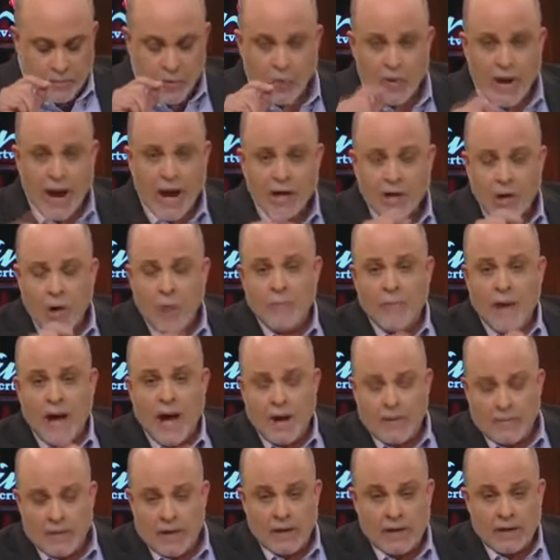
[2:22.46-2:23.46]
Barack
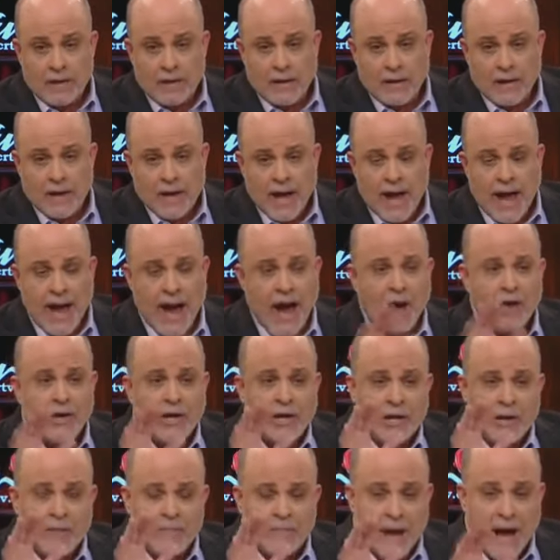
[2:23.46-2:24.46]
Obama, how
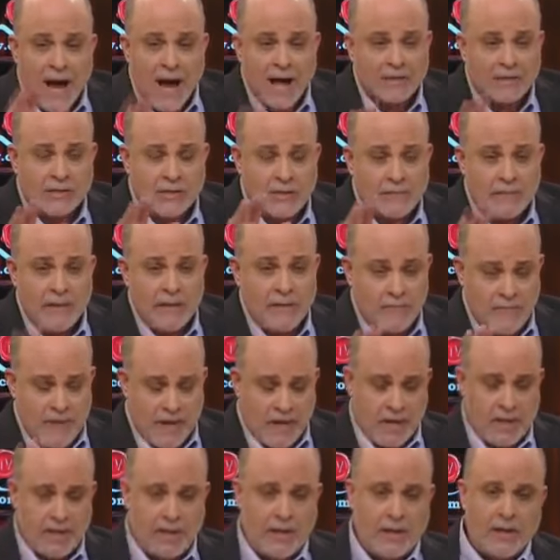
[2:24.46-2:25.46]
can it possibly
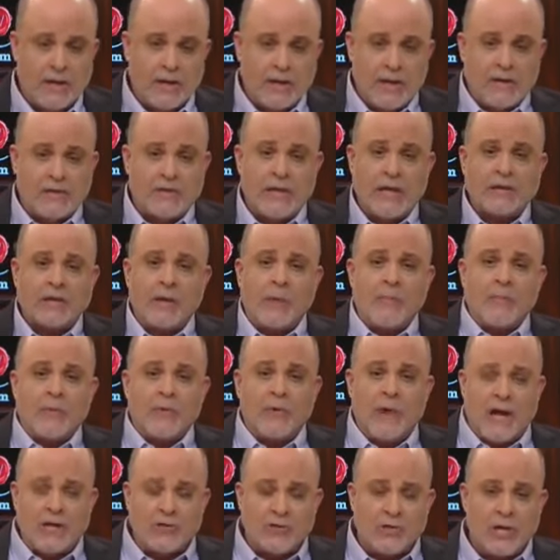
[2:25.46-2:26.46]
be that the
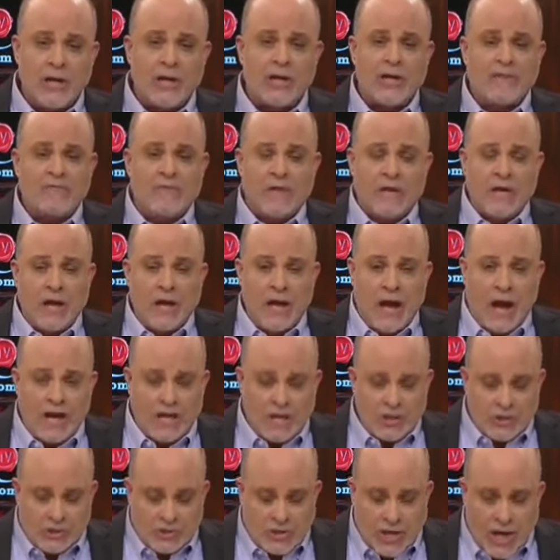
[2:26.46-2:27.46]
President of the
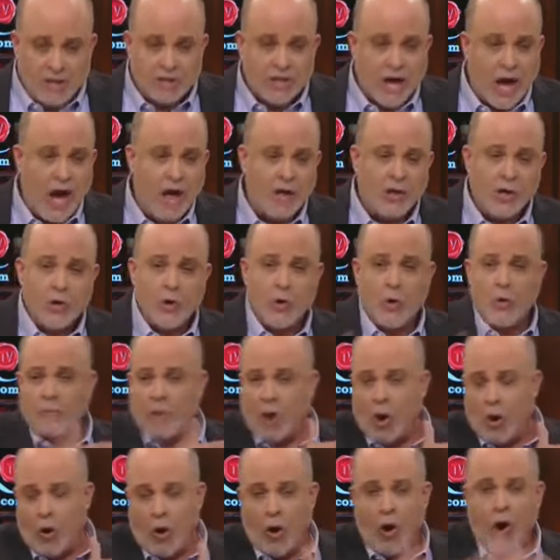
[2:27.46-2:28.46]
United States, under
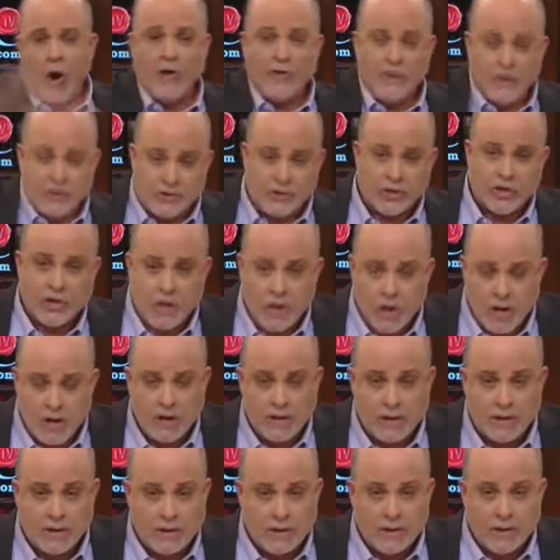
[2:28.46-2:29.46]
whom all this
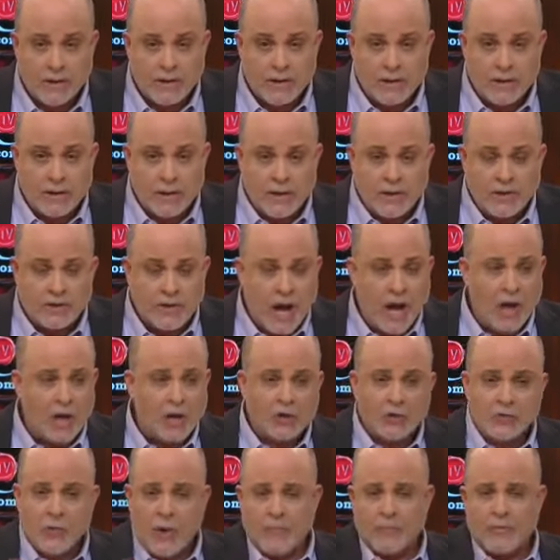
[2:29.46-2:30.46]
occurred,
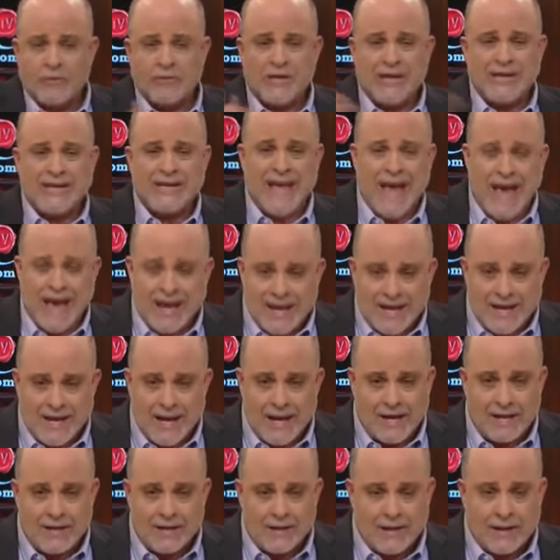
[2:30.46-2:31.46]
Donald Trump was a
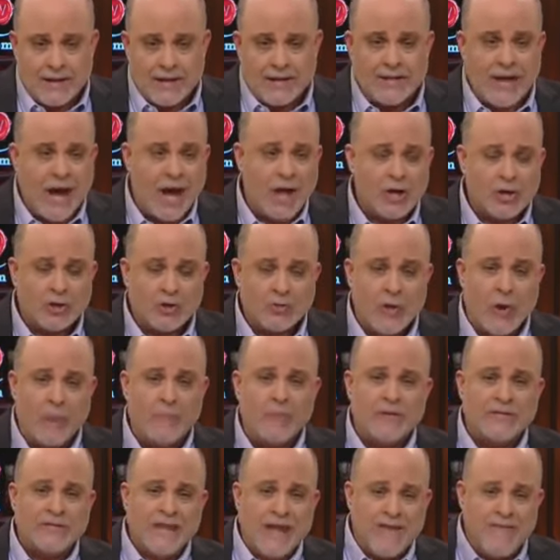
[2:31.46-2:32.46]
candidate, Donald
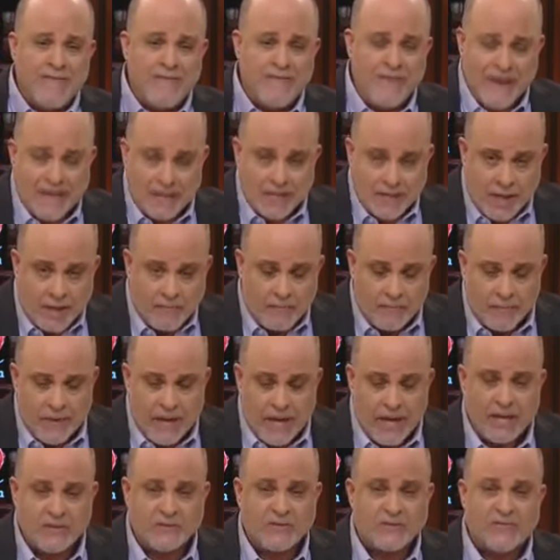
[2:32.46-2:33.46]
Trump was a victim,
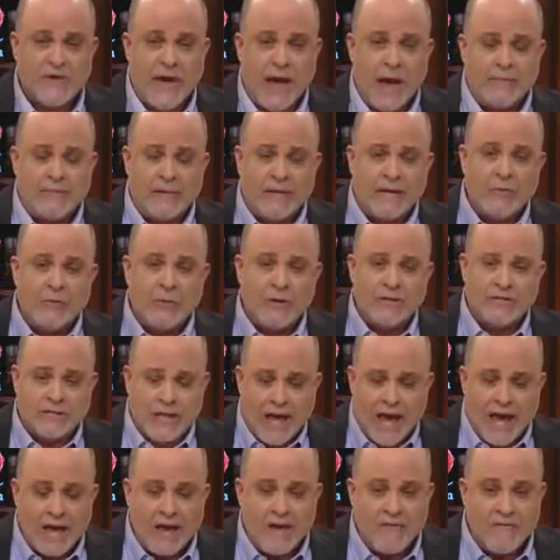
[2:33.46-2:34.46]
his family
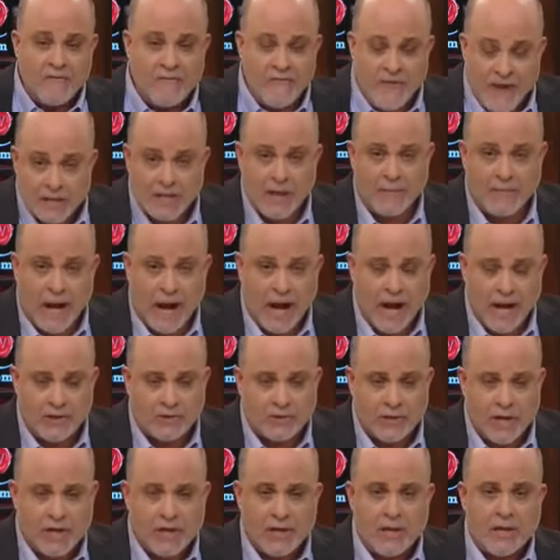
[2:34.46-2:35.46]
was
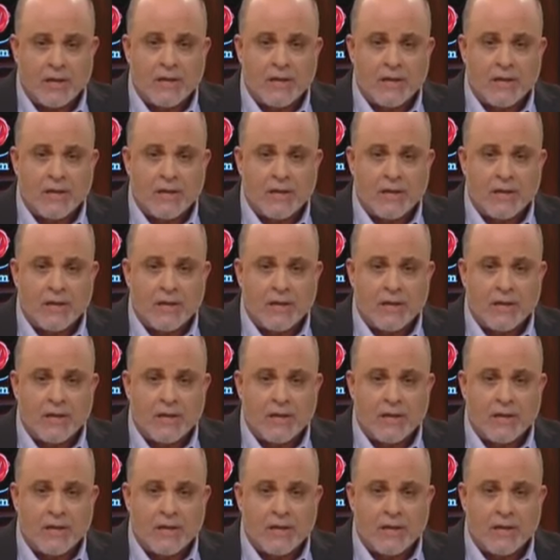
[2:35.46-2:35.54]
victimized,